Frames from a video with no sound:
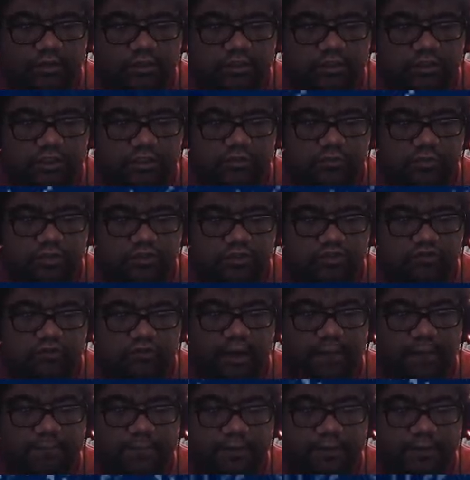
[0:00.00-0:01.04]
Dude,
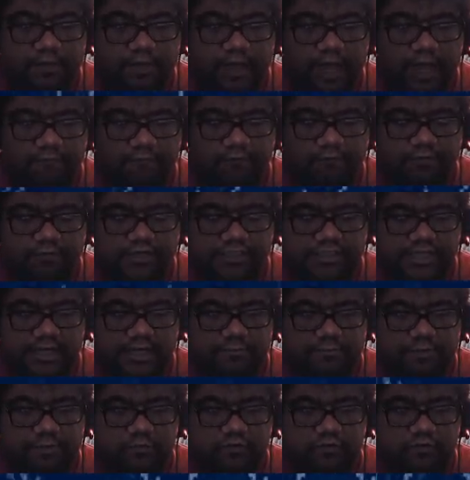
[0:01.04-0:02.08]
drop it. I've already said
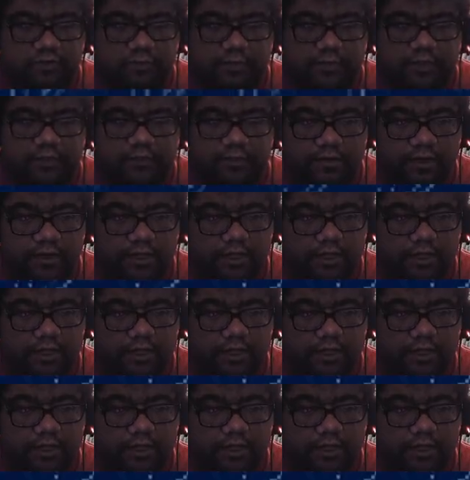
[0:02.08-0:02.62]
I'm used to it.